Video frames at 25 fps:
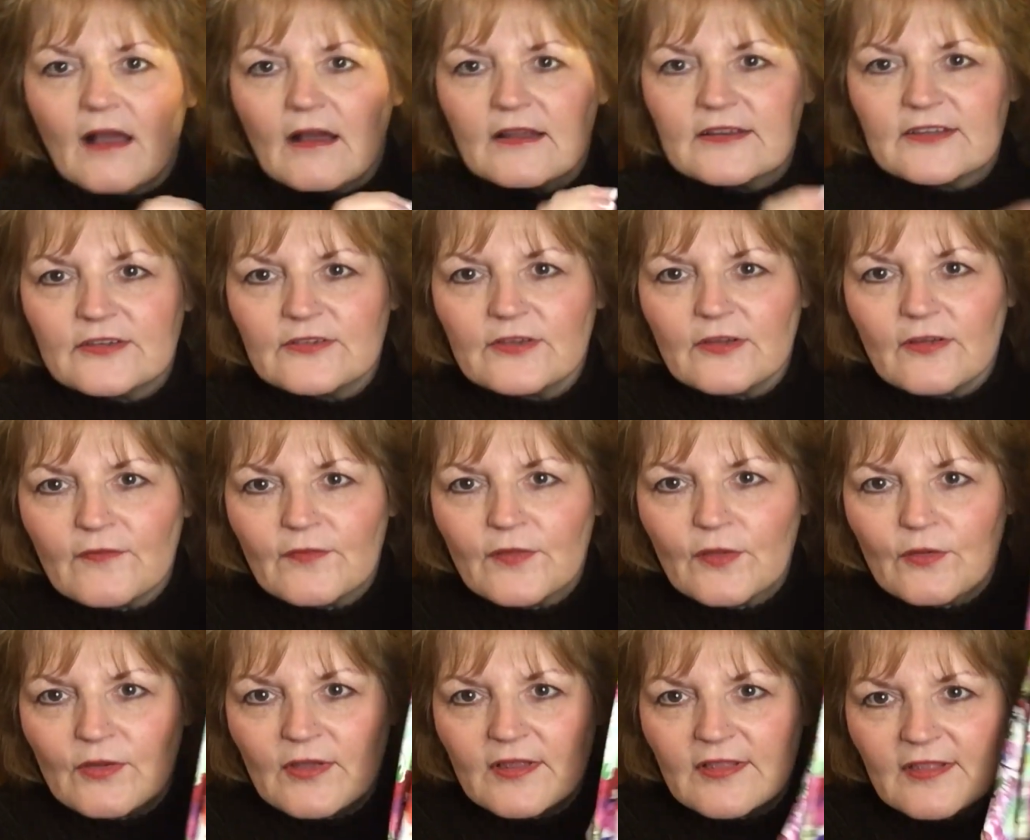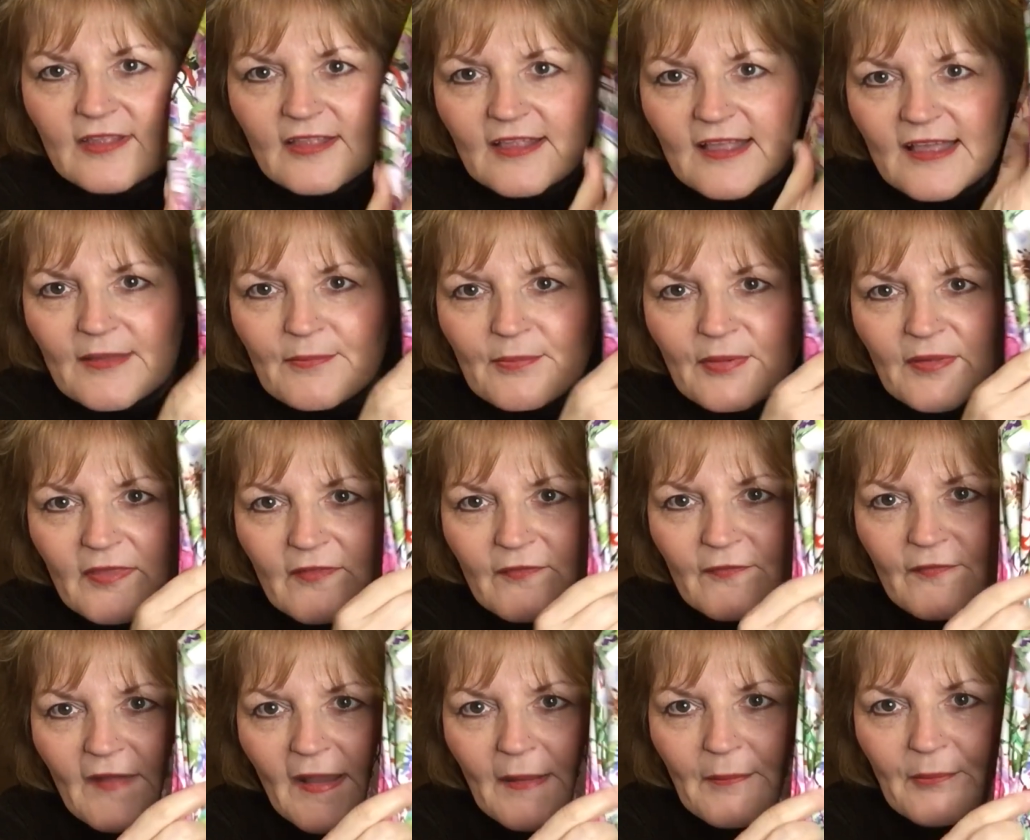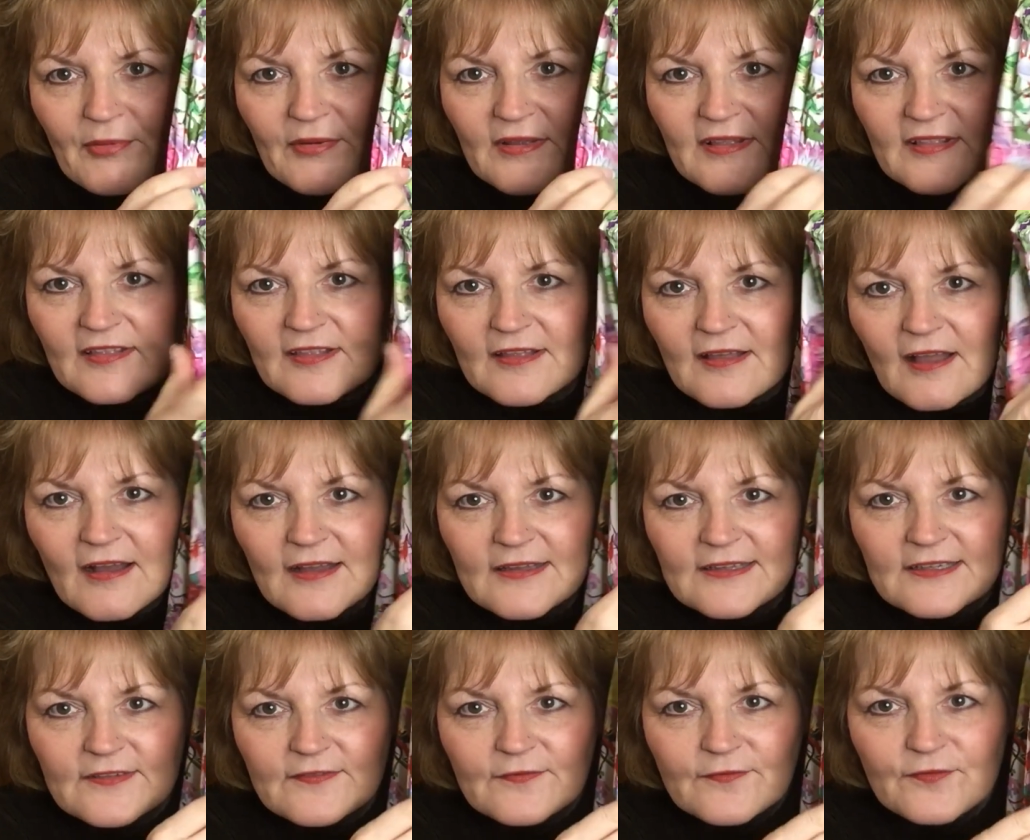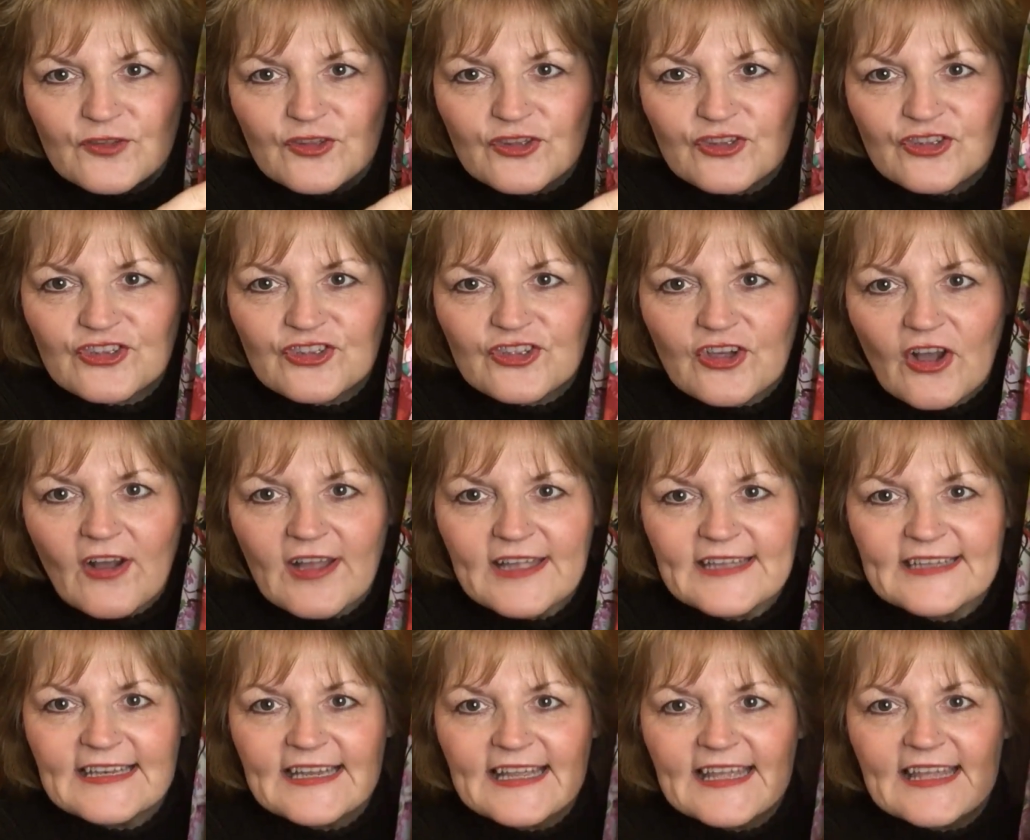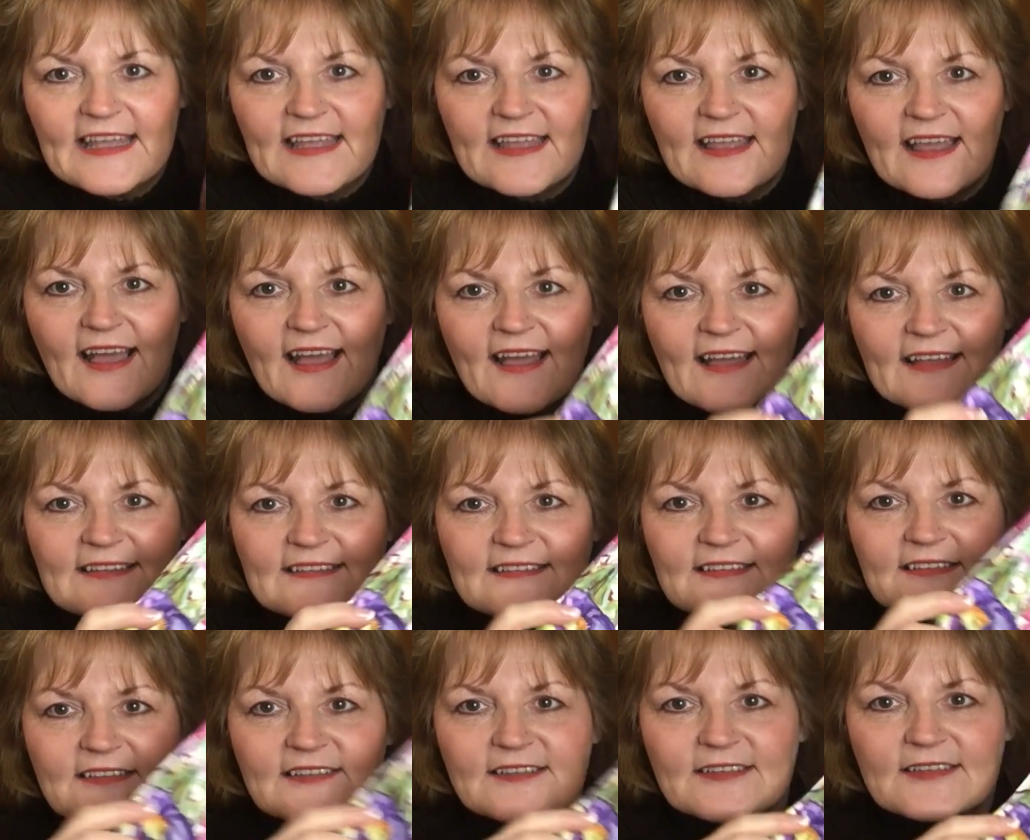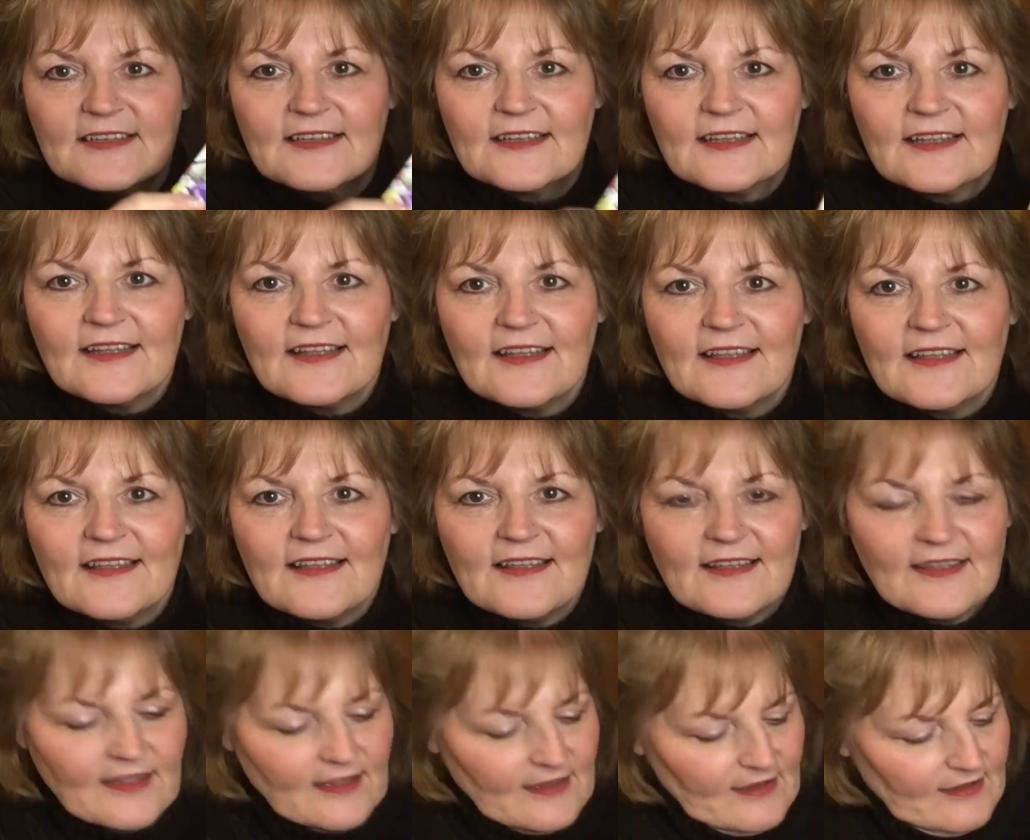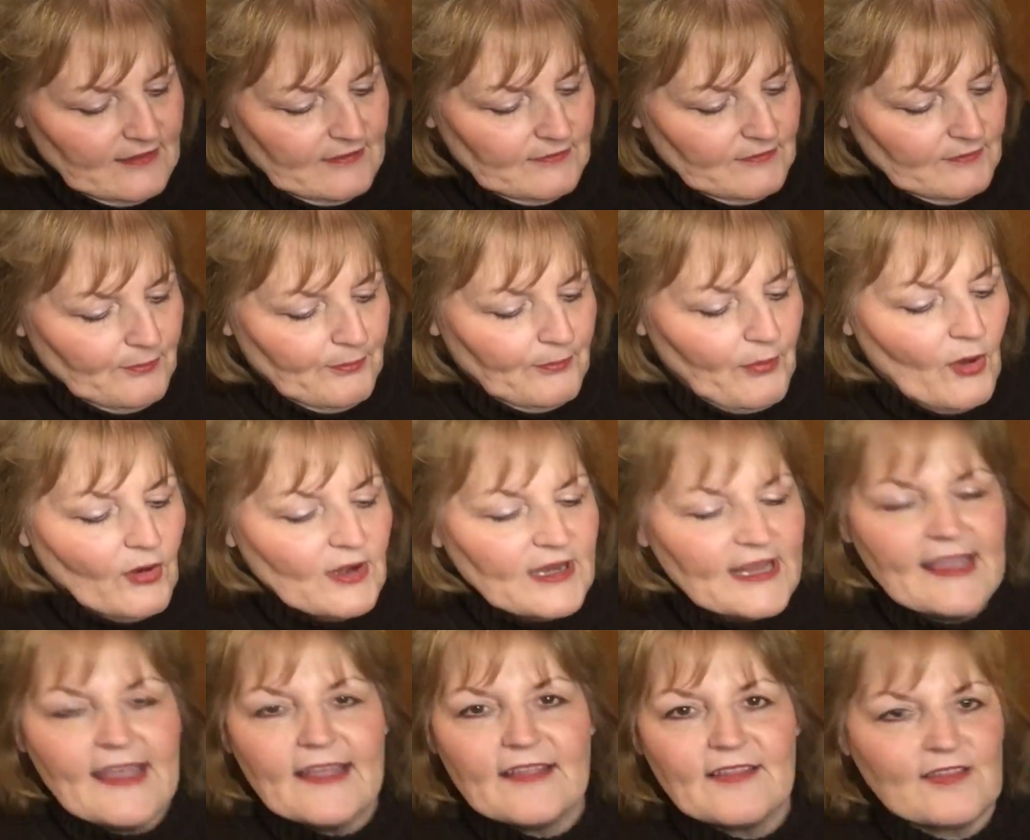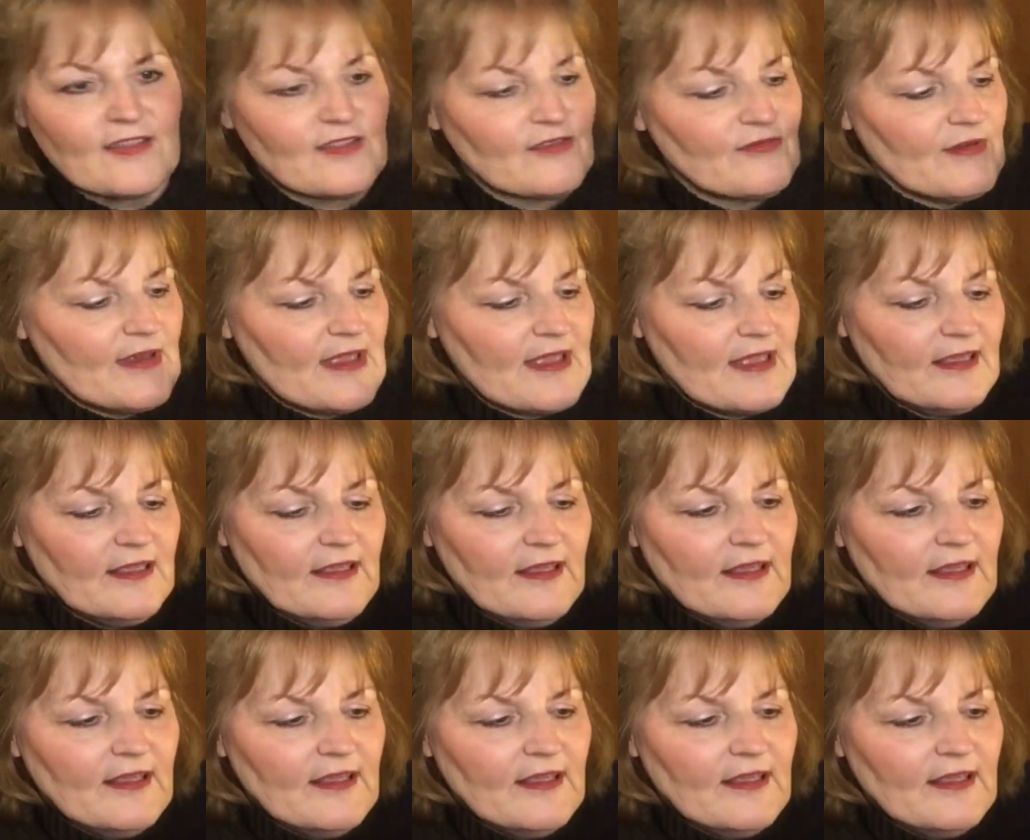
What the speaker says: I don't know if you can see, but the fabric's kind of shiny and polyestery.